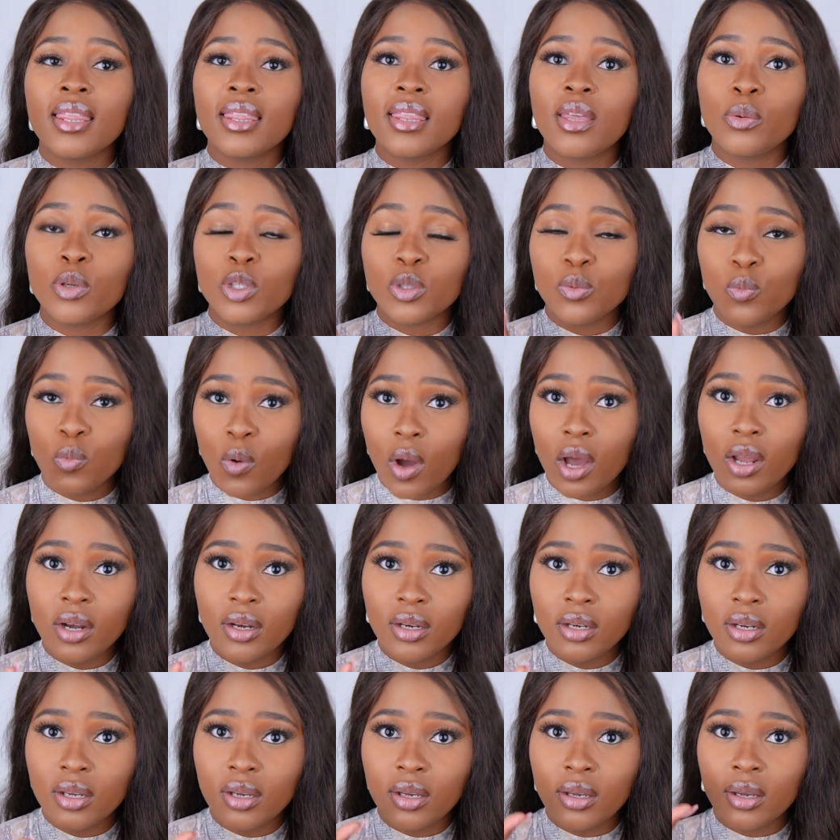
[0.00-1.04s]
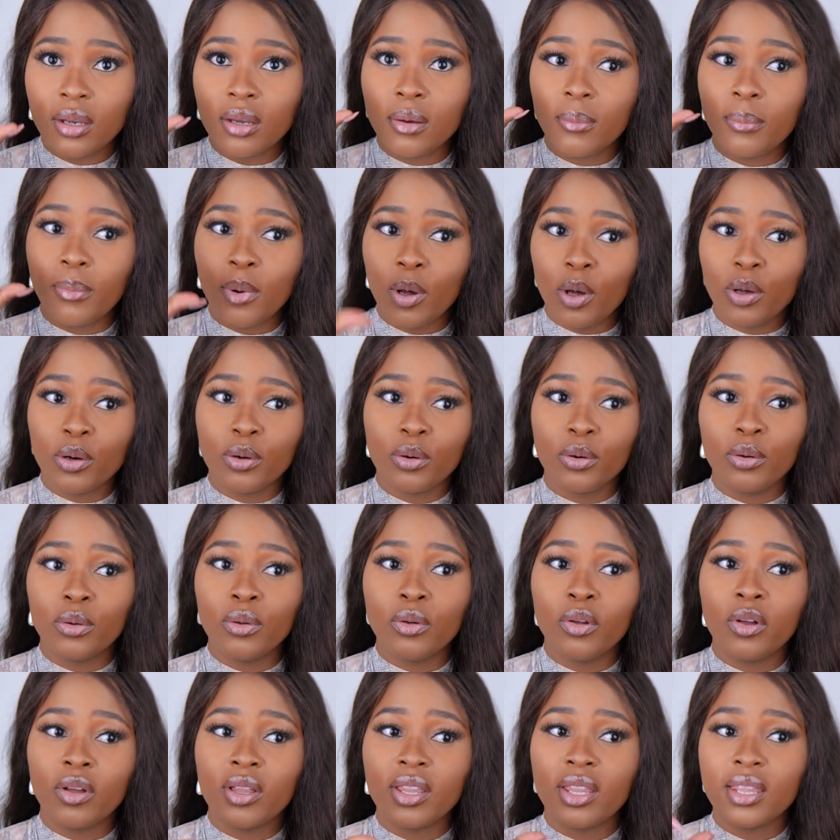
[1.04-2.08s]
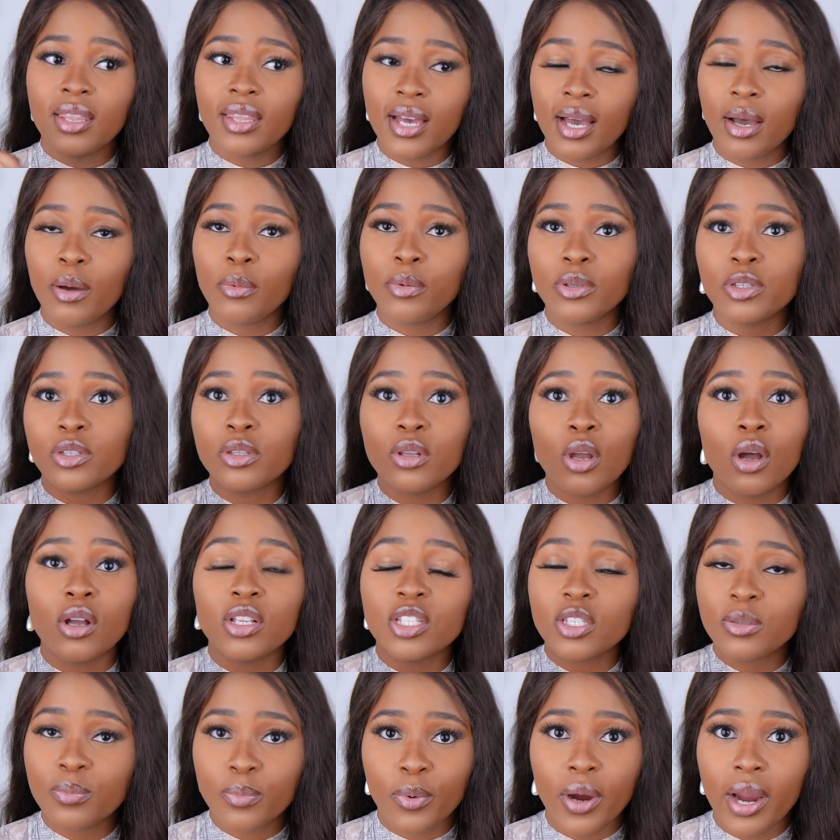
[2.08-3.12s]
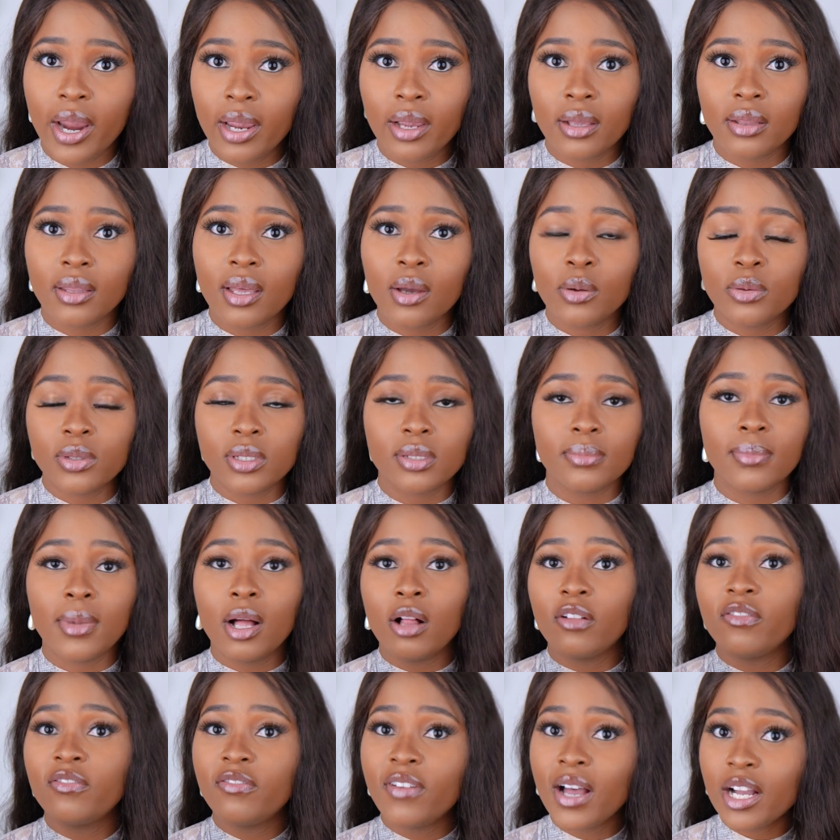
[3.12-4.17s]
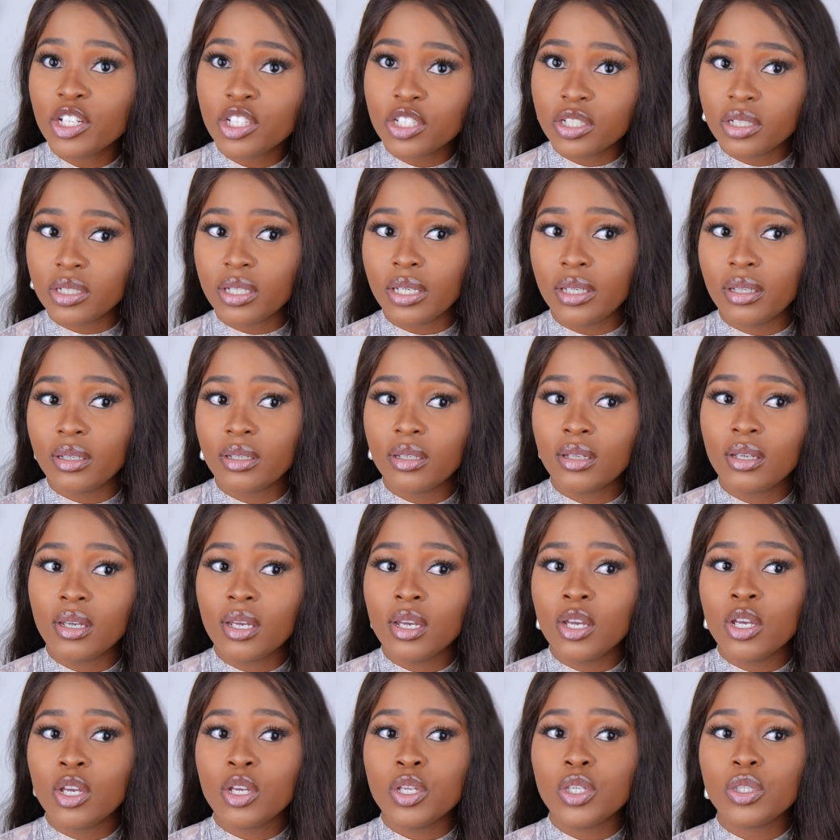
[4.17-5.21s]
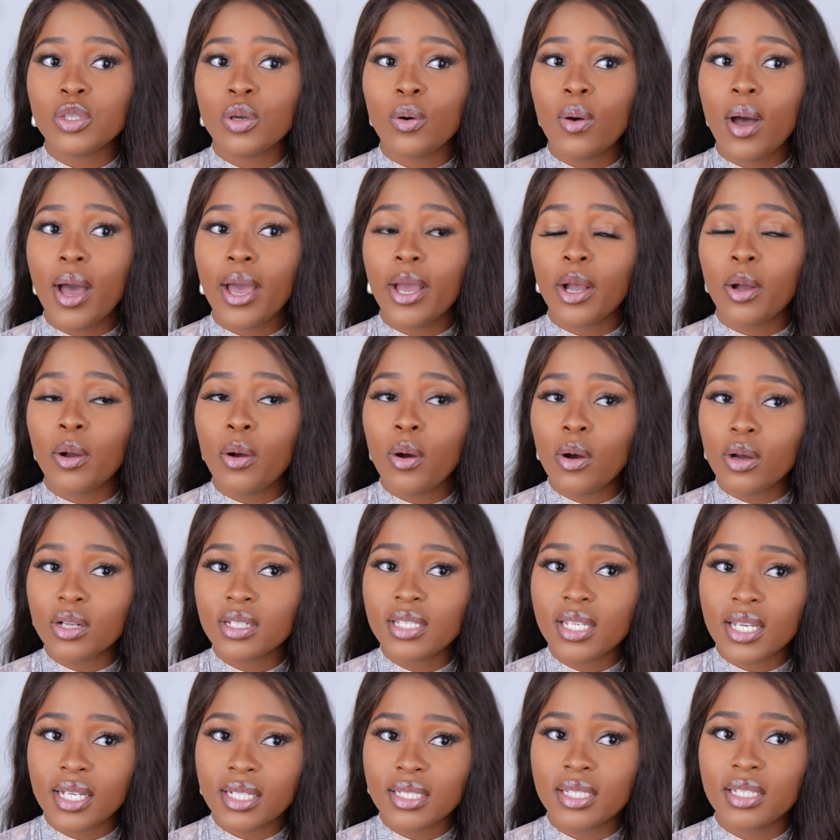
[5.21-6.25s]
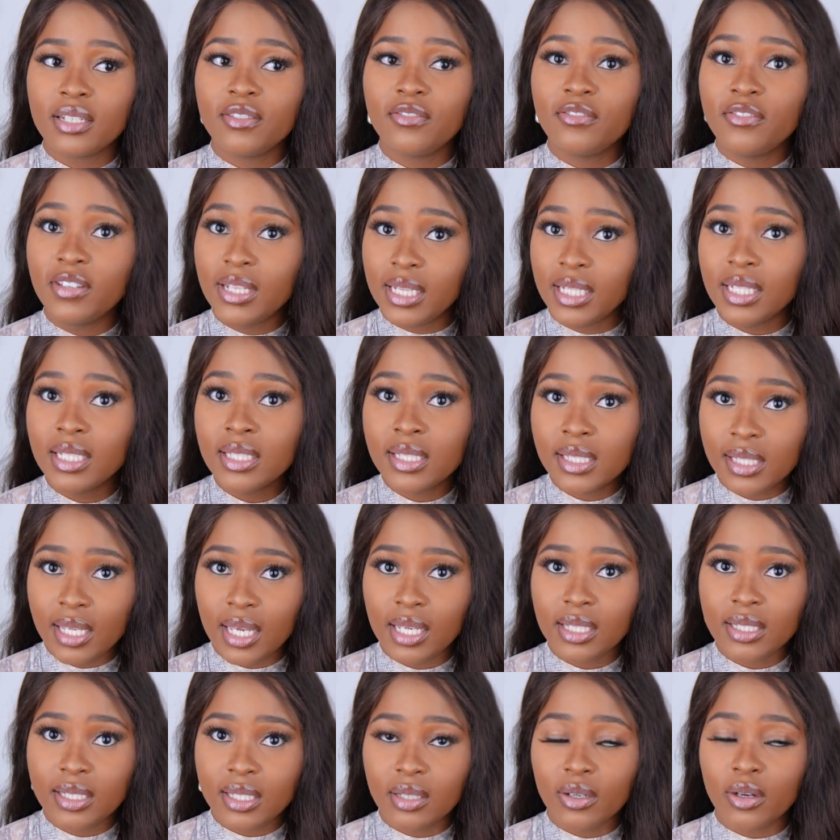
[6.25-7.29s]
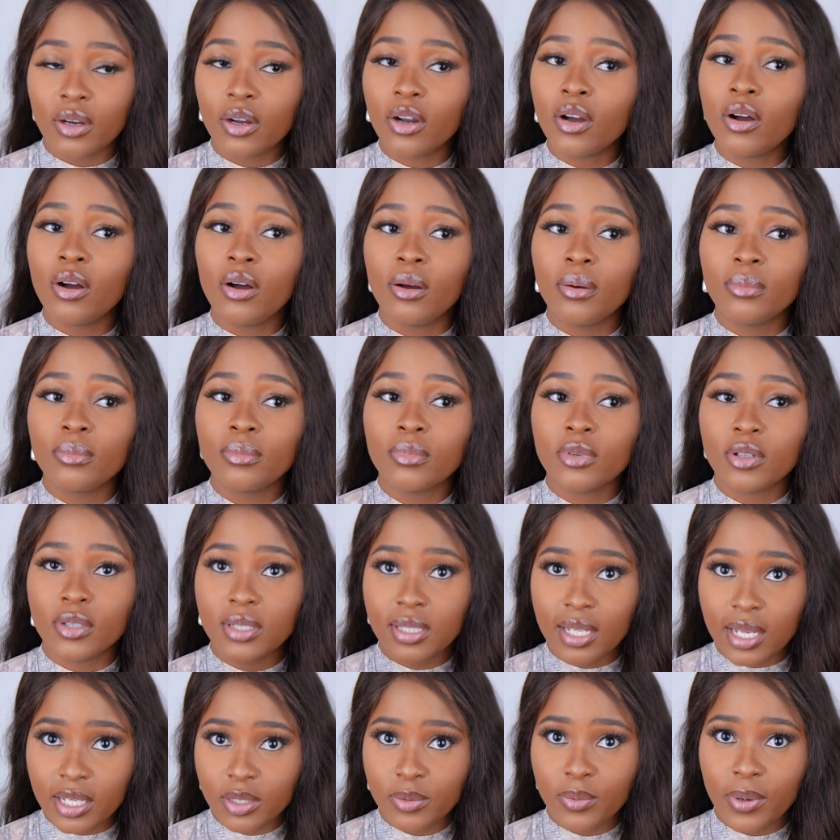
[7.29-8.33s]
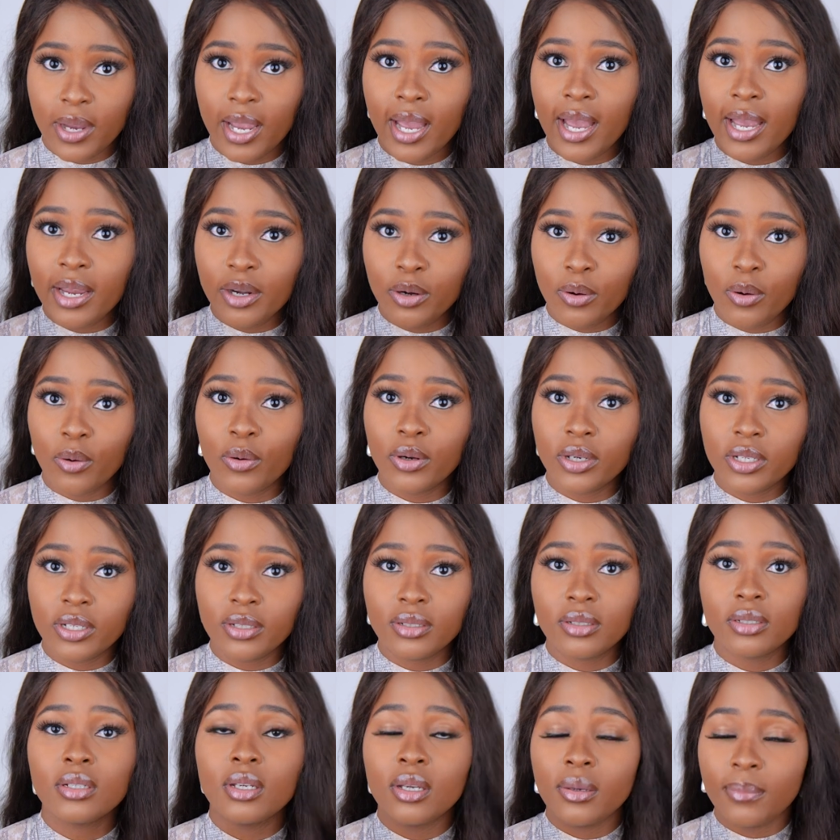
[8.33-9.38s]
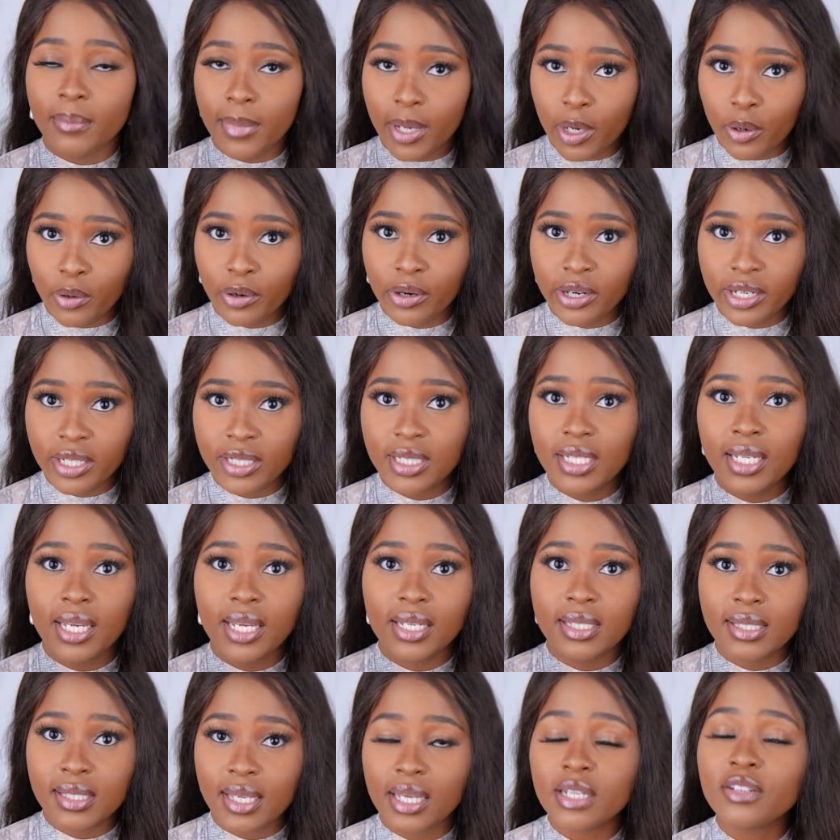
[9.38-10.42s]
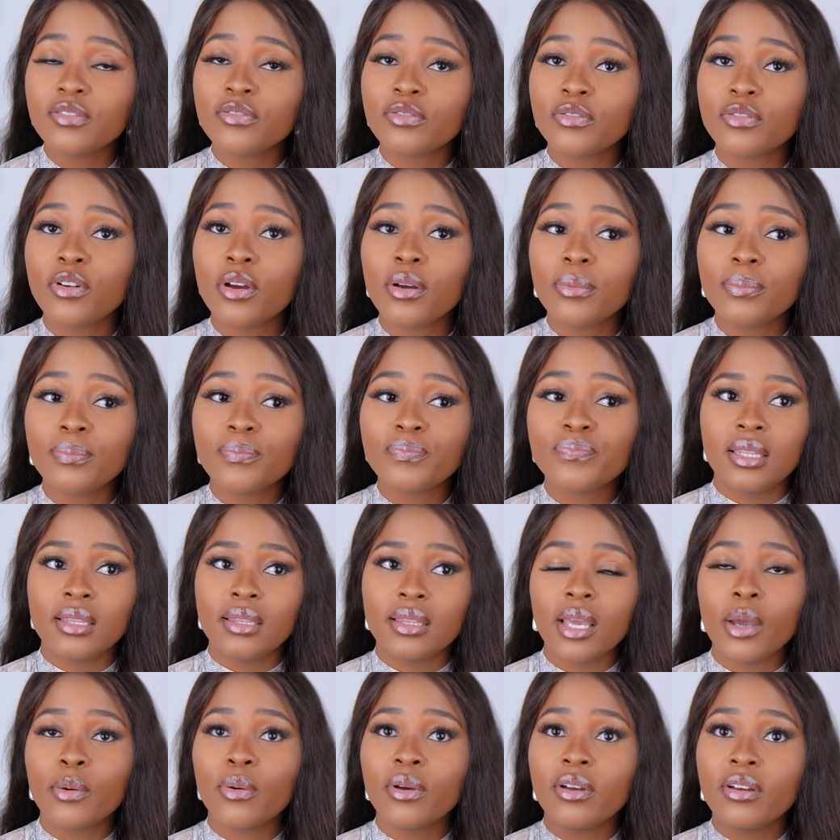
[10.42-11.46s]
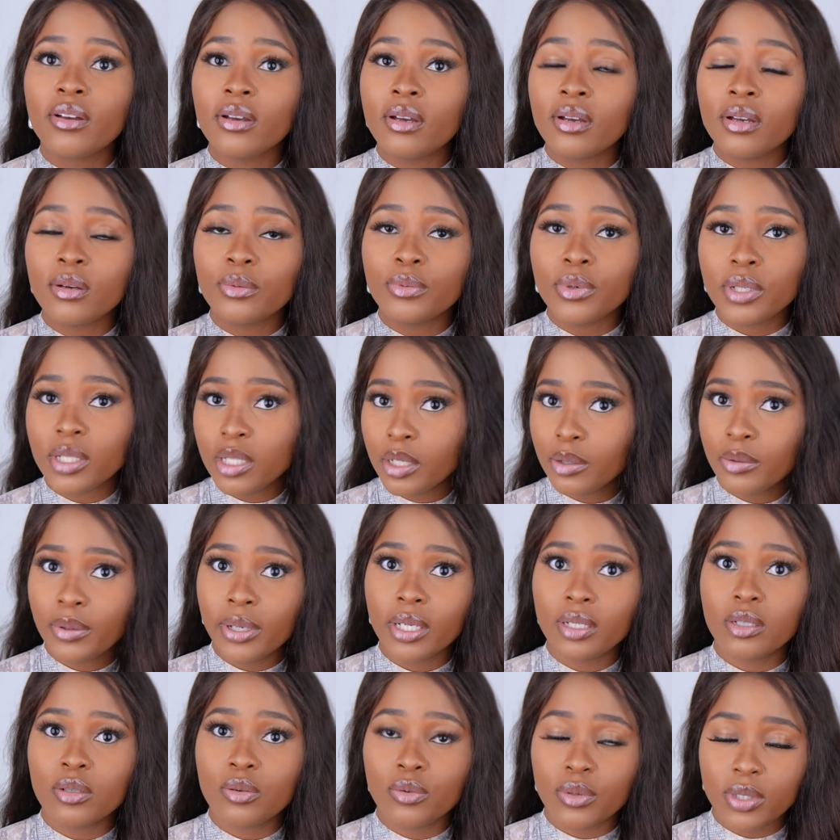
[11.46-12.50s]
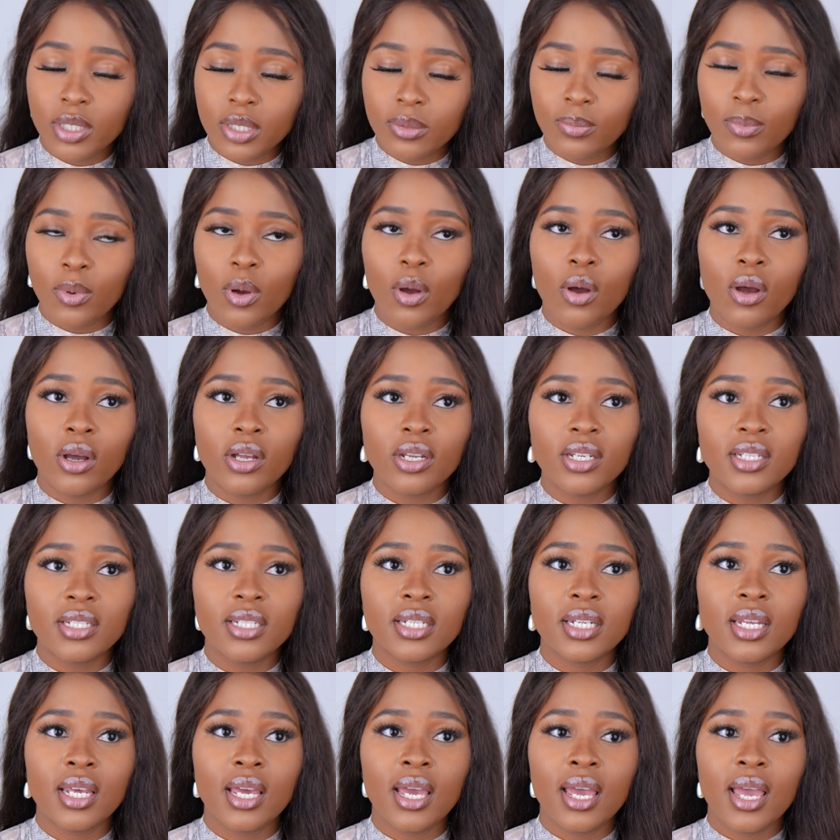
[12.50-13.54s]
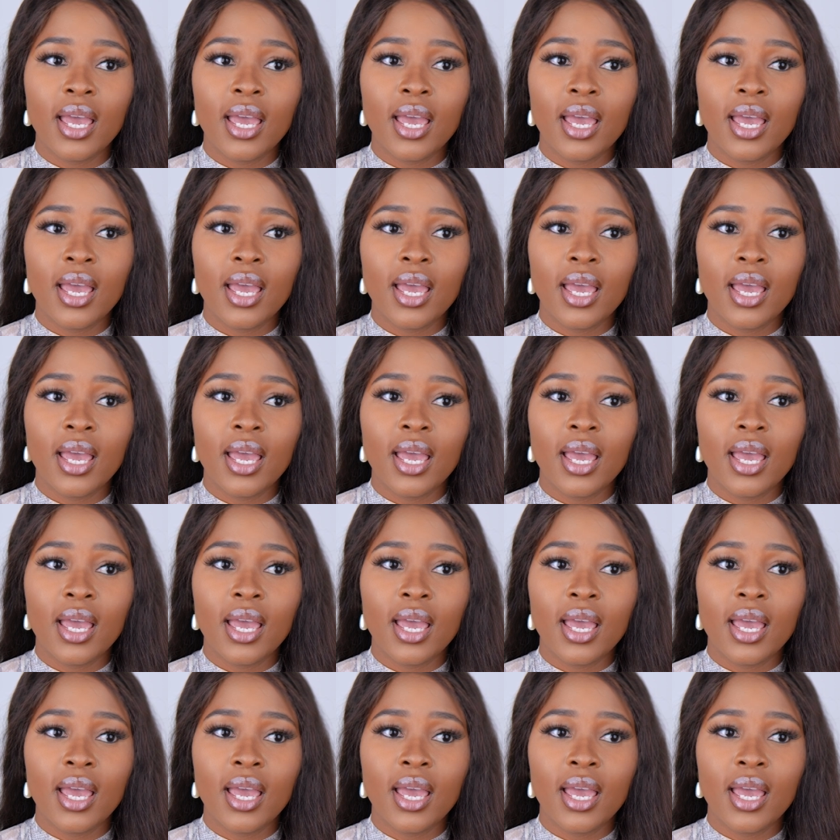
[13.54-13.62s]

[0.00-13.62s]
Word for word: there was one bottle that was not spraying, that was malfunctioning. So I contacted feeling sexy dot com because that's where I had ordered my Orientica scent from. They were really quick to respond.